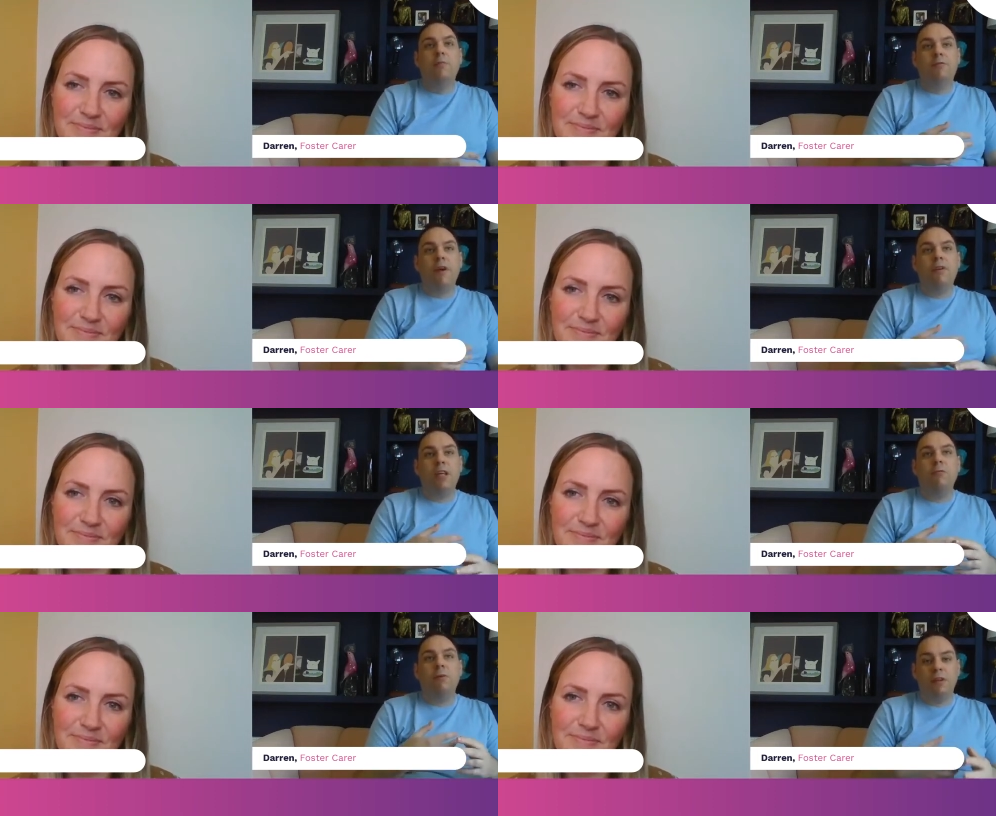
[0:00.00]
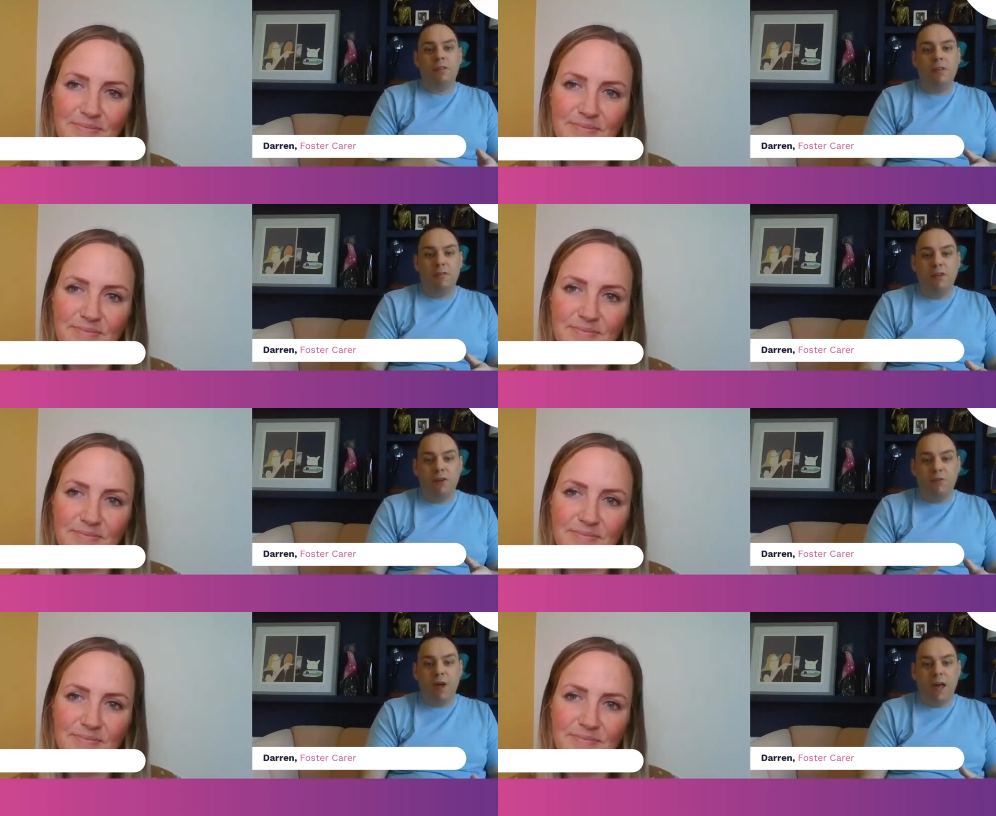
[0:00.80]
Speaker 1: the very
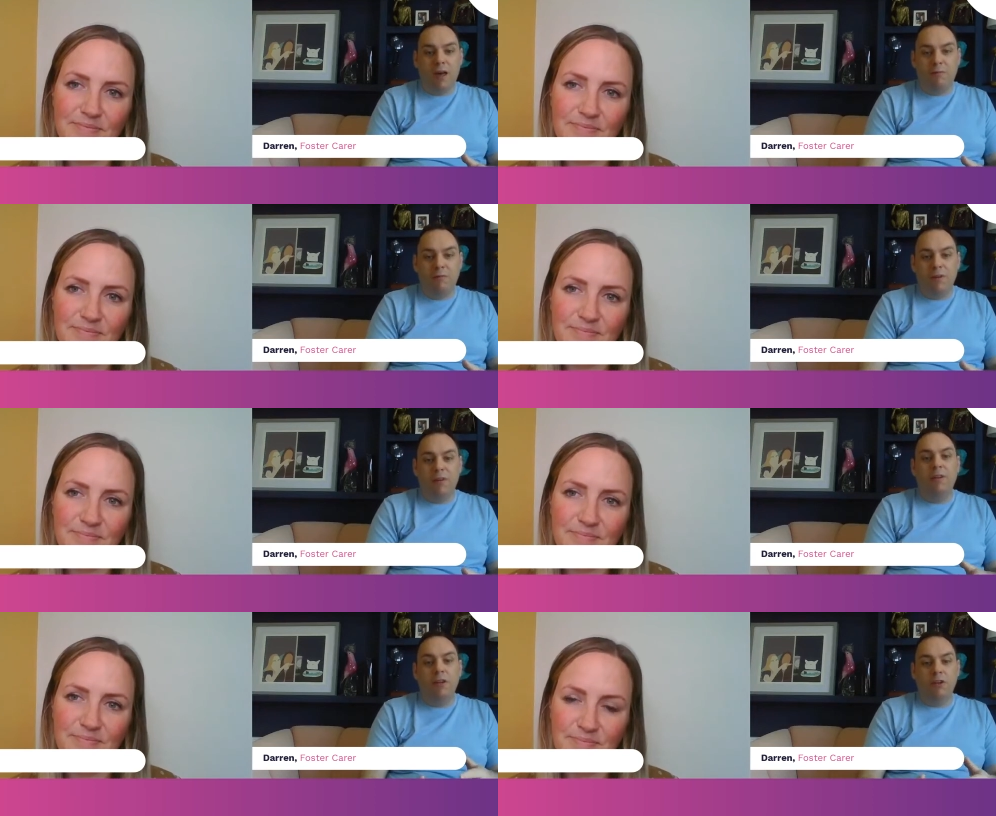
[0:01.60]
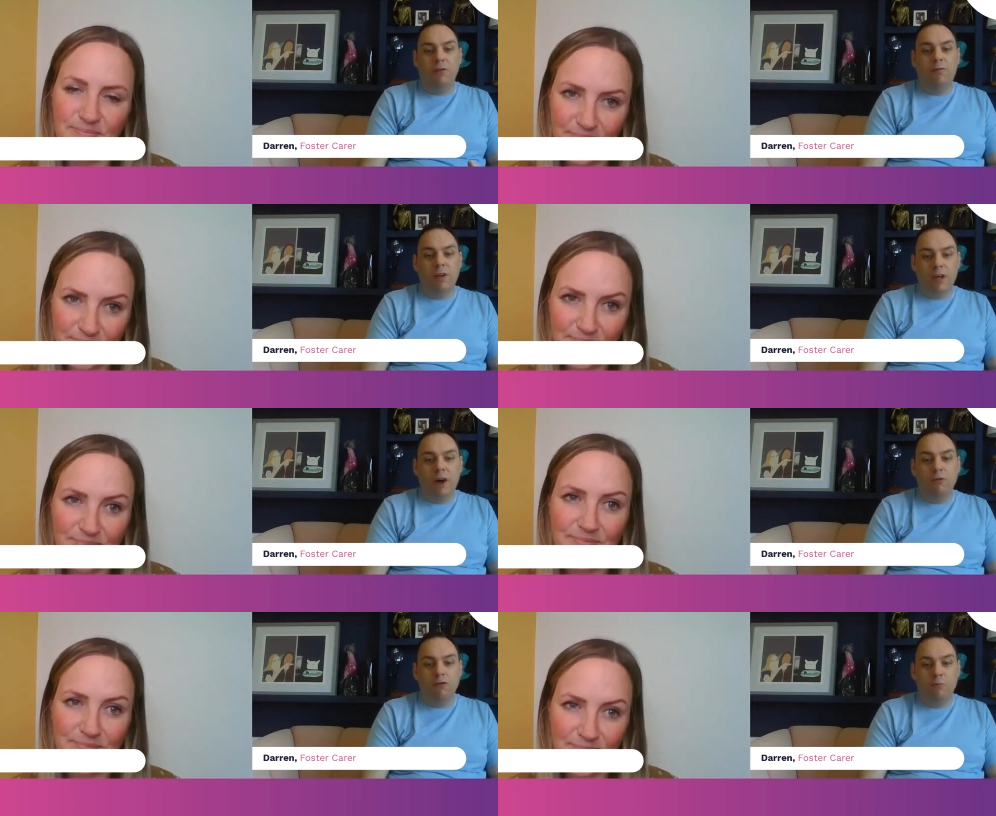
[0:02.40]
qualities that you have that you
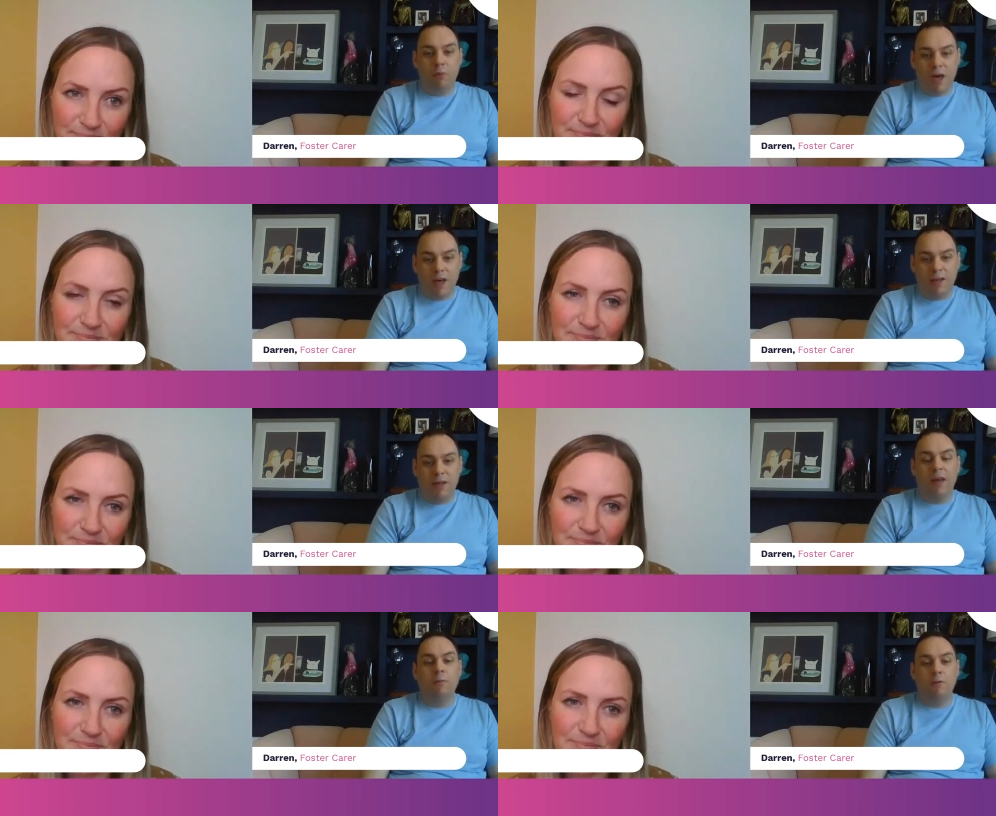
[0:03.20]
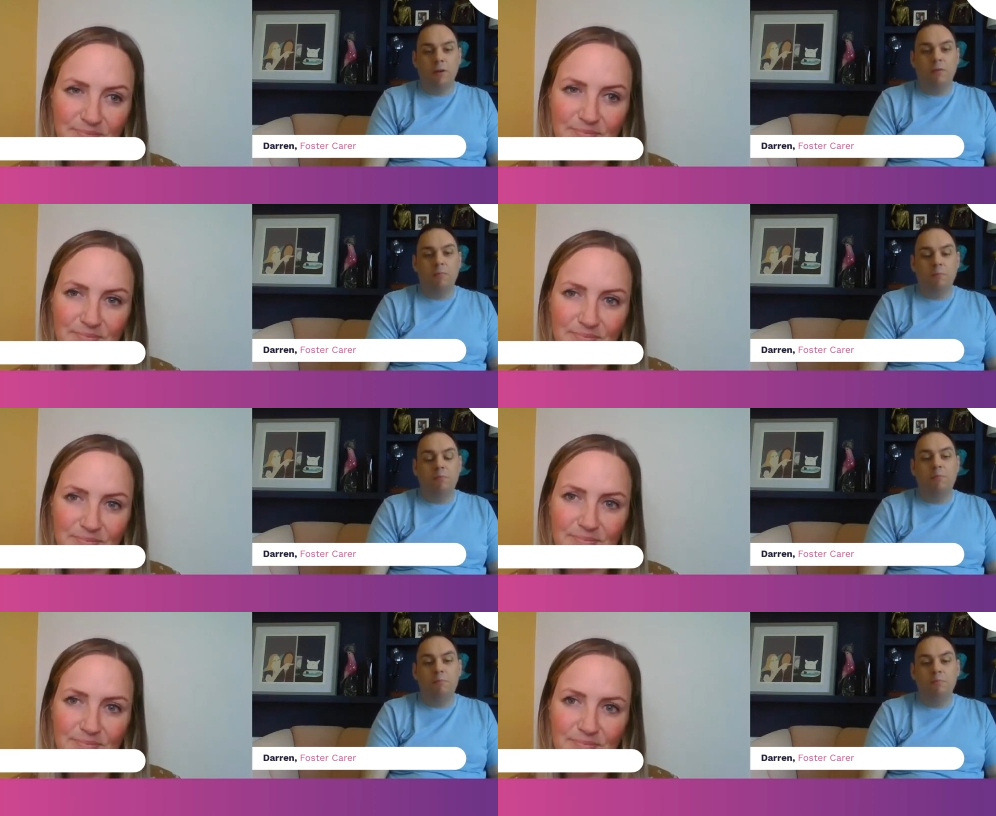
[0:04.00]
think hold you back and would
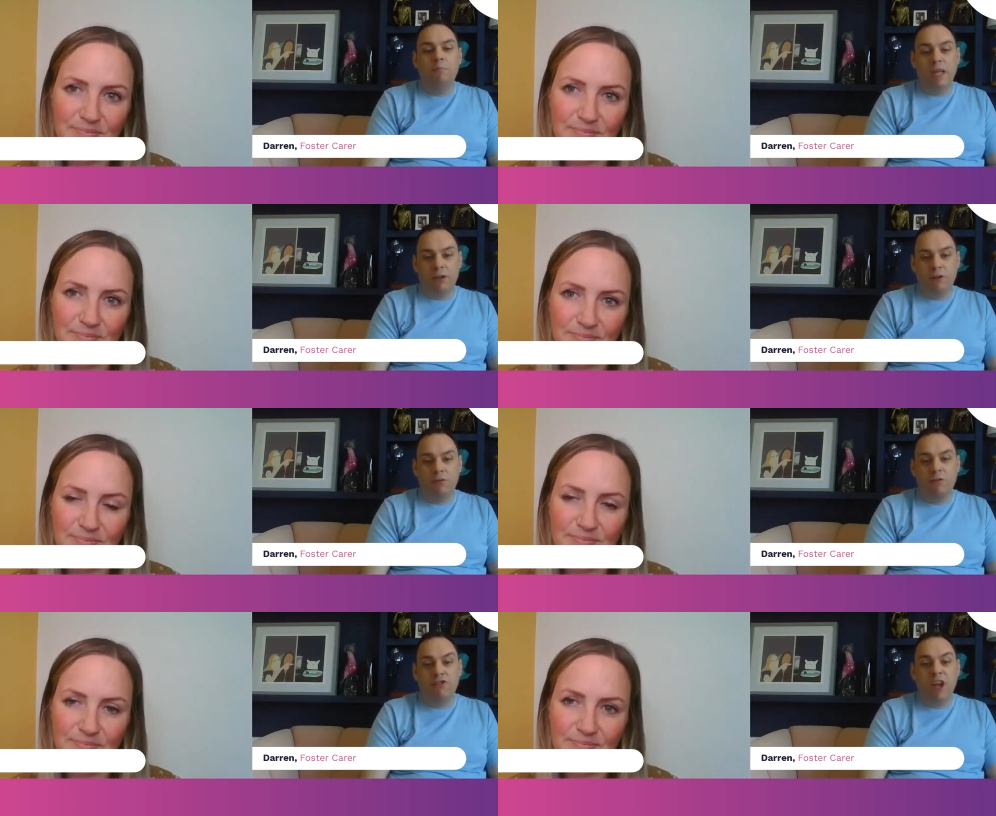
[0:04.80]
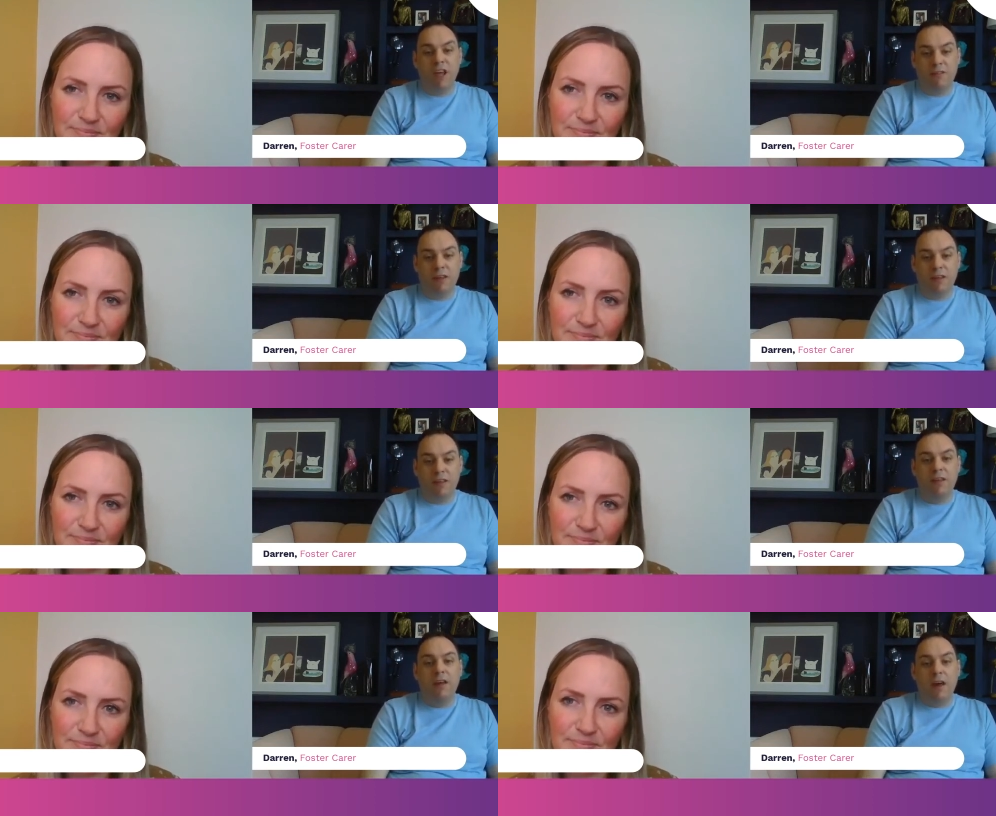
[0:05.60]
make you
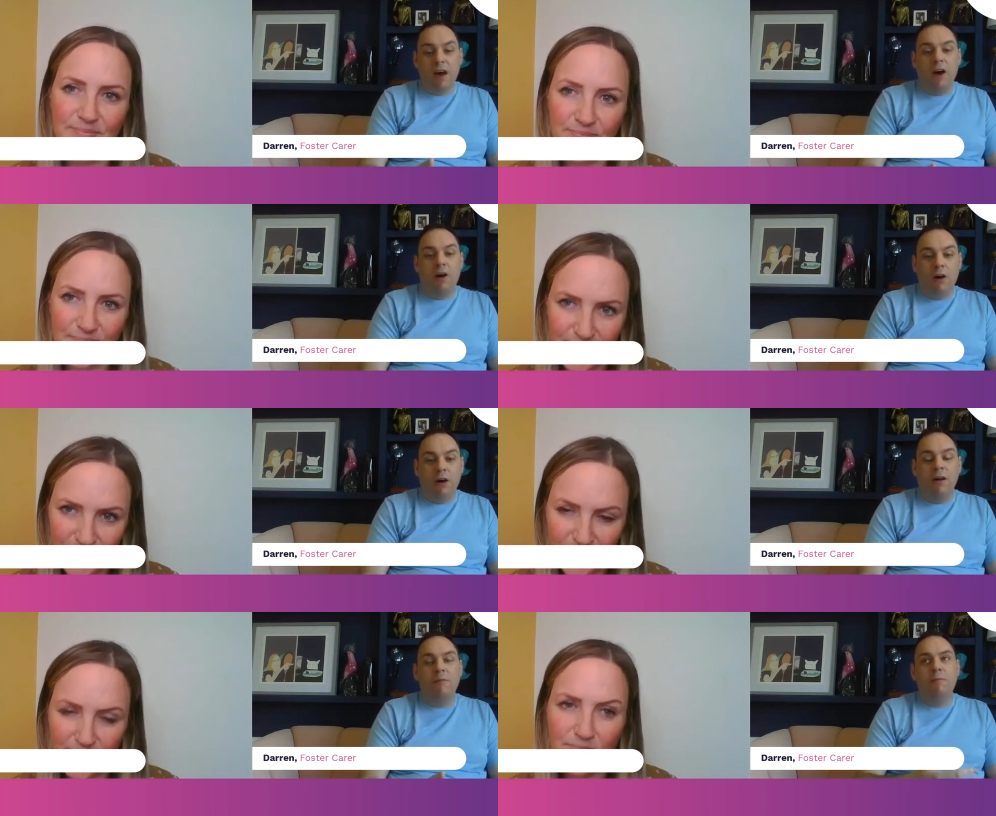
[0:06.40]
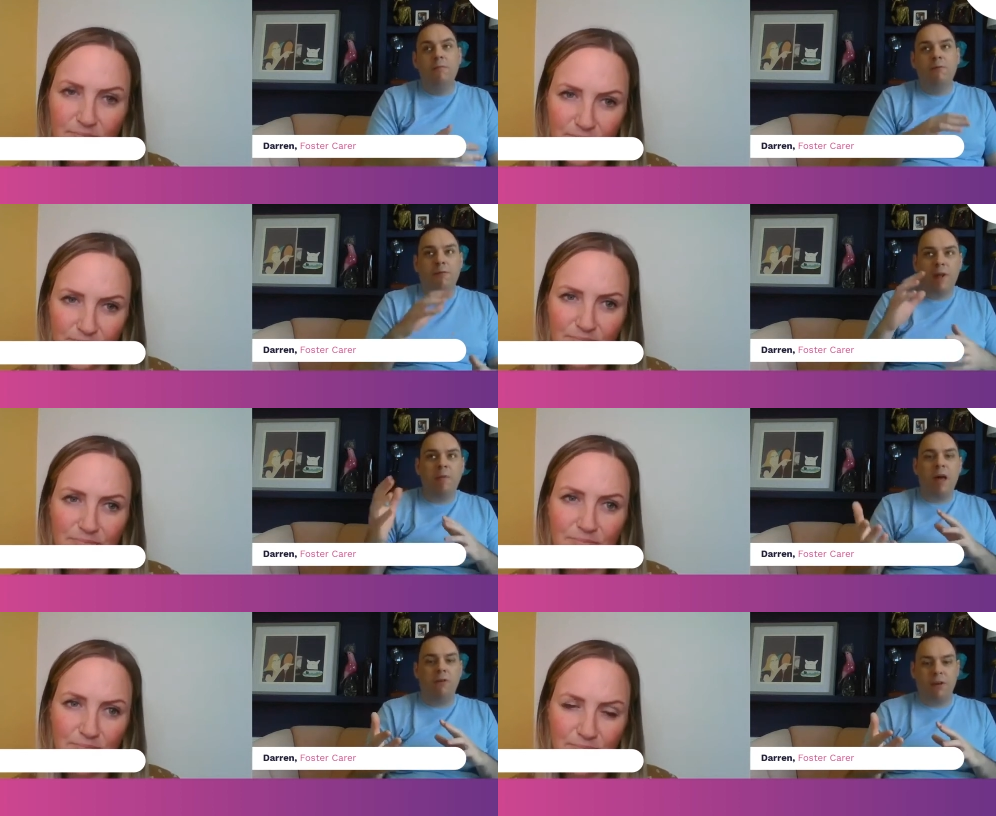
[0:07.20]
rejected are
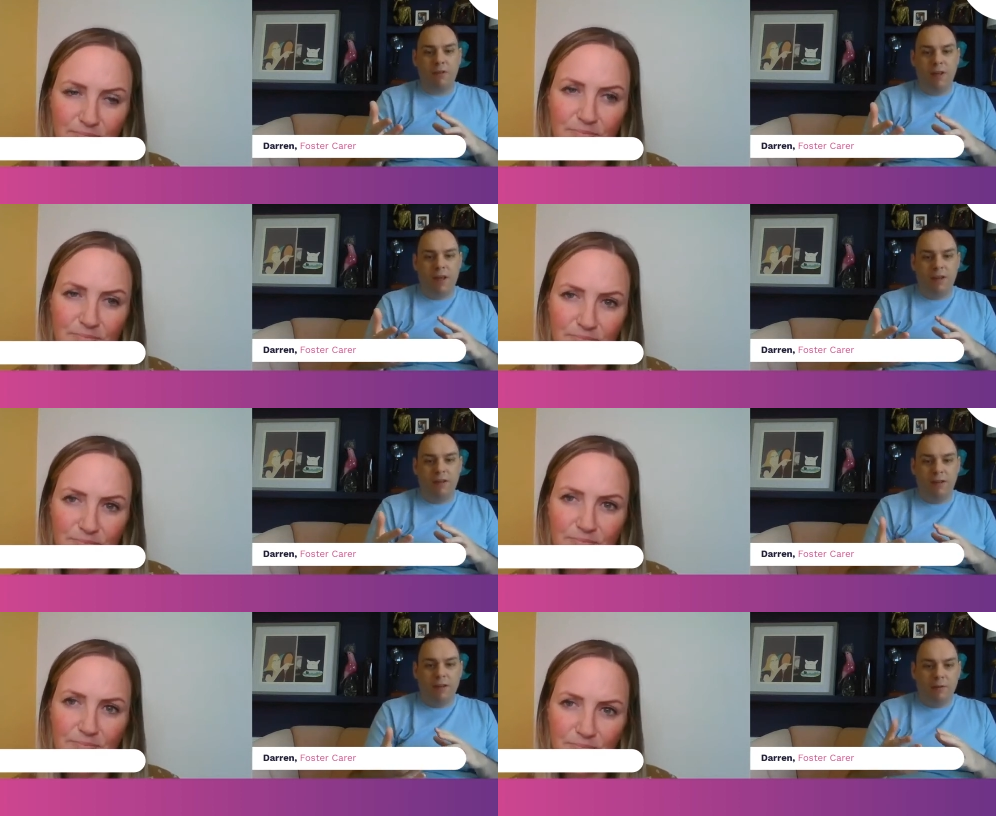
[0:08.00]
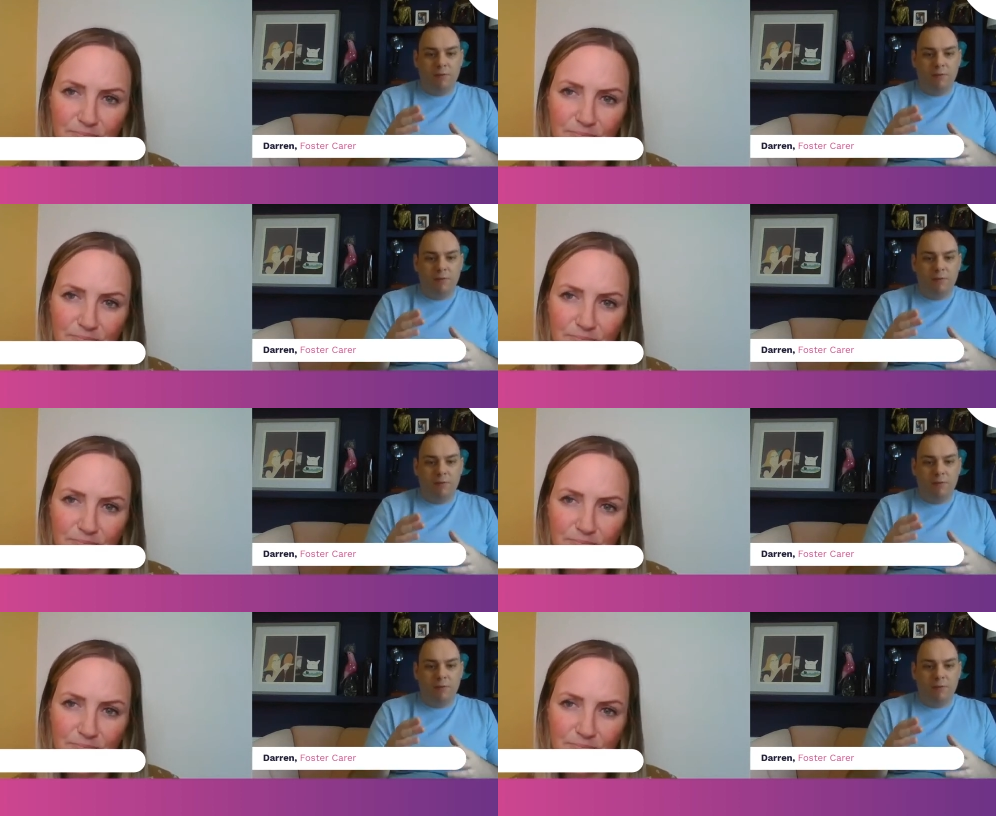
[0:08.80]
flip that on its head.